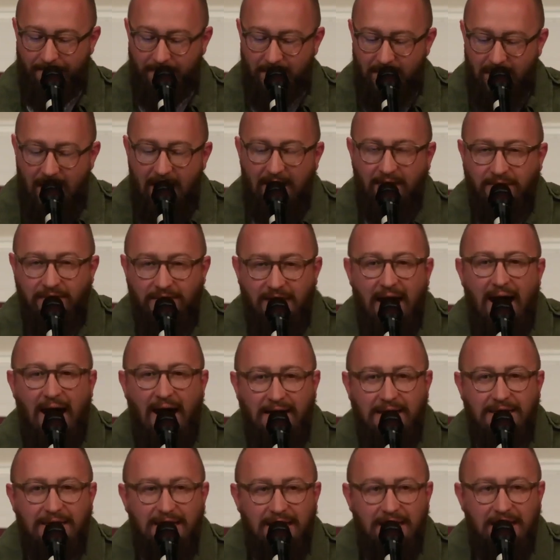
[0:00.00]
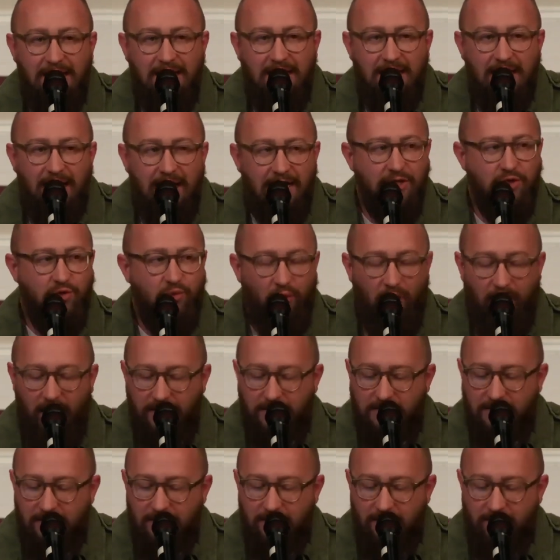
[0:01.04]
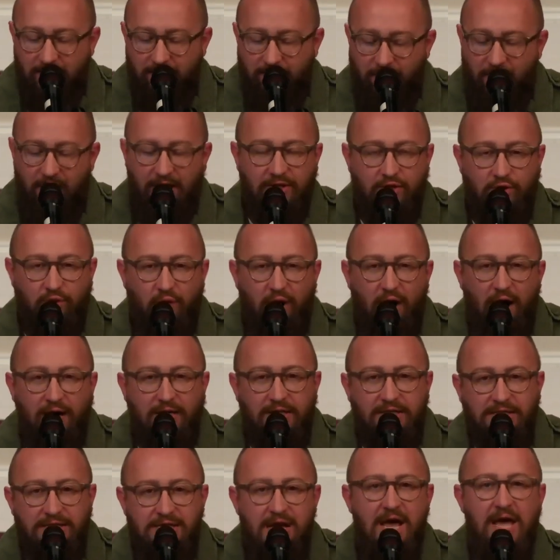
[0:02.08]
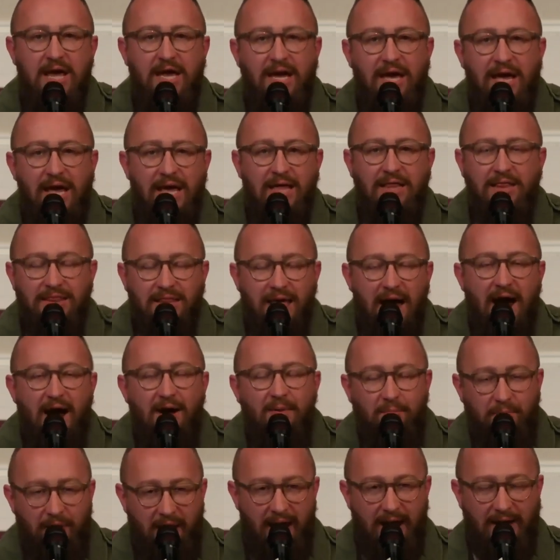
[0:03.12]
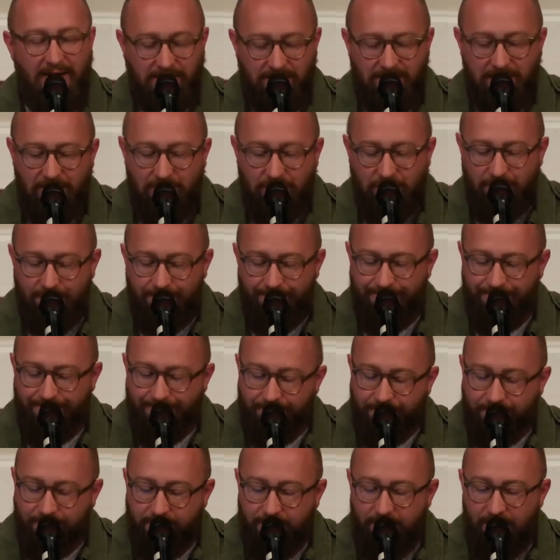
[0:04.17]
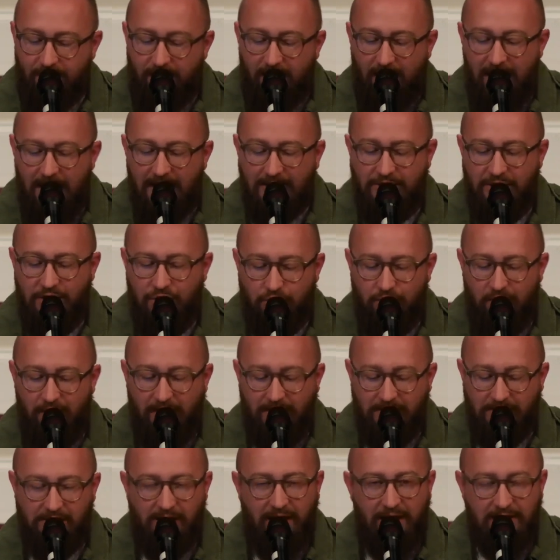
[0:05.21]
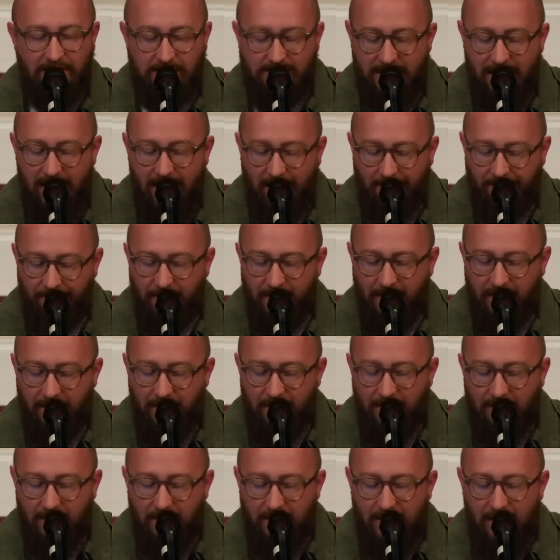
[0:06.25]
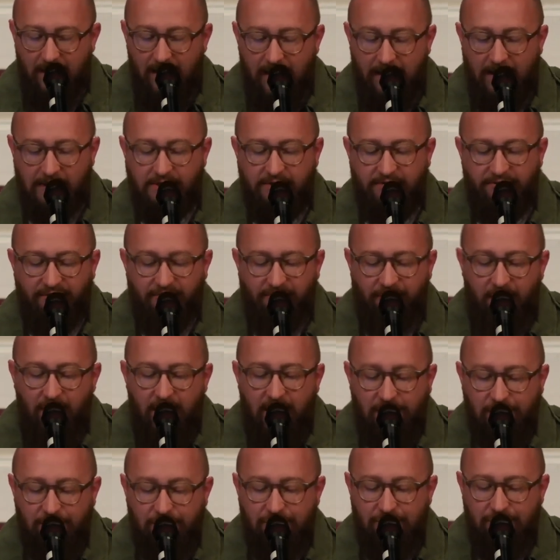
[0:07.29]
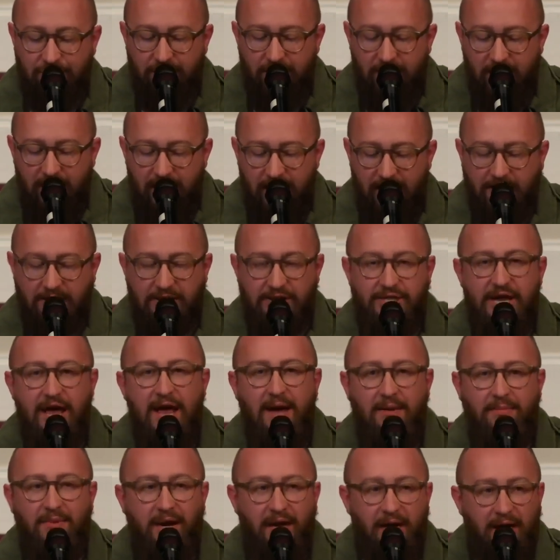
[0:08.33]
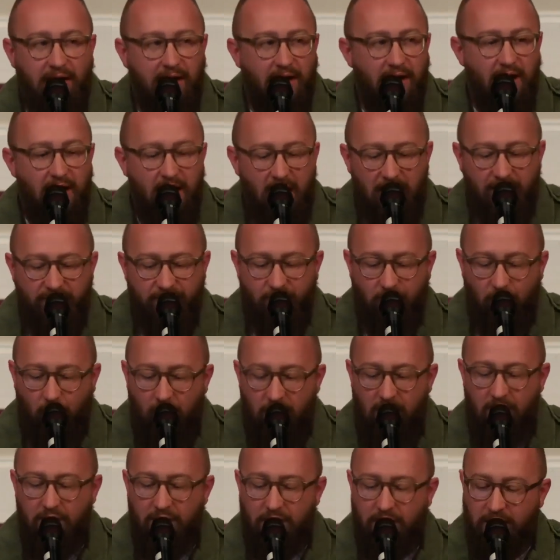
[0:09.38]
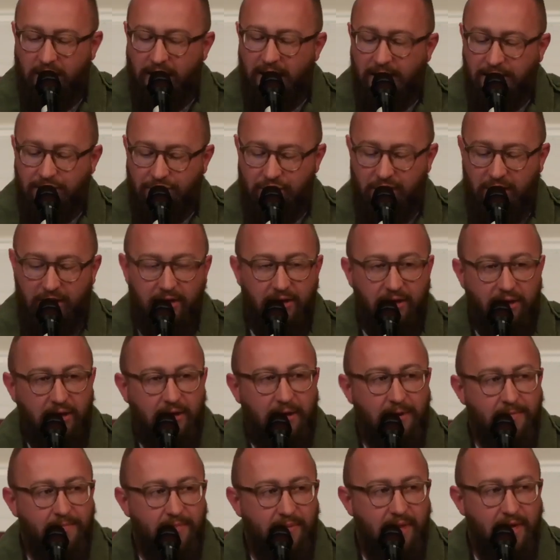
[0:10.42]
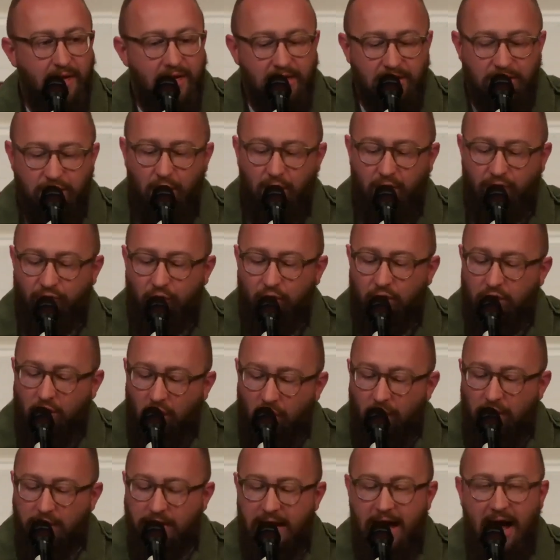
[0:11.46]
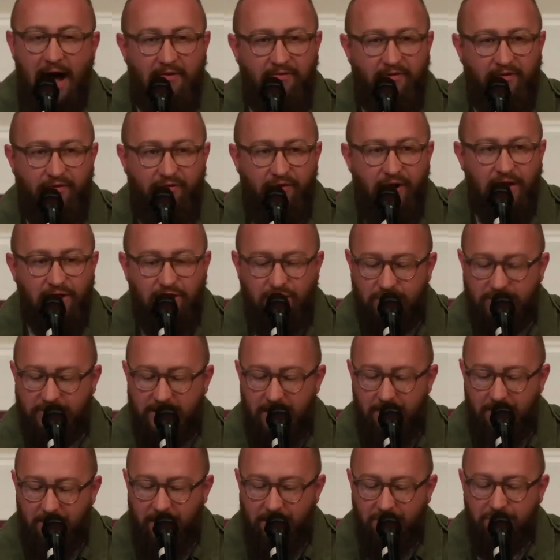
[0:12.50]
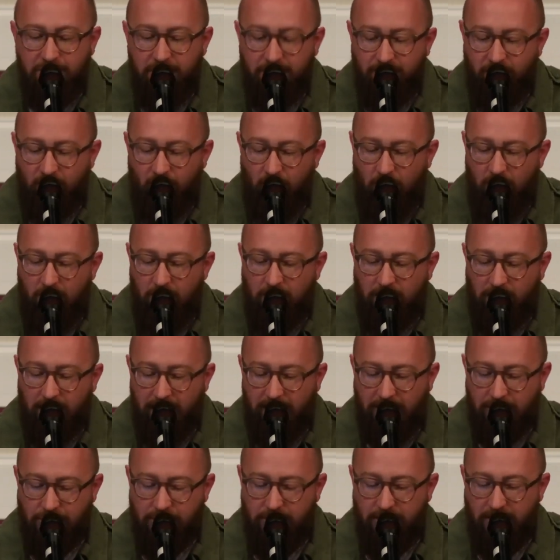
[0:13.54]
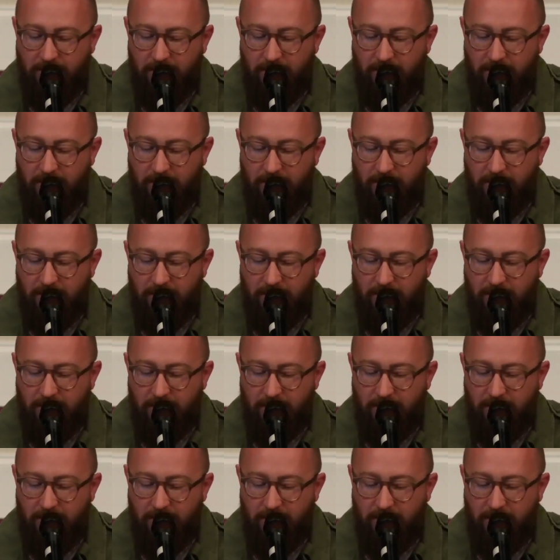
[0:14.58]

And that is what Francois is saying in that passage as he translates that. And it's a fresh examining of the word ecclesia. So if we're going to have a fresh examination of the word ecclesia,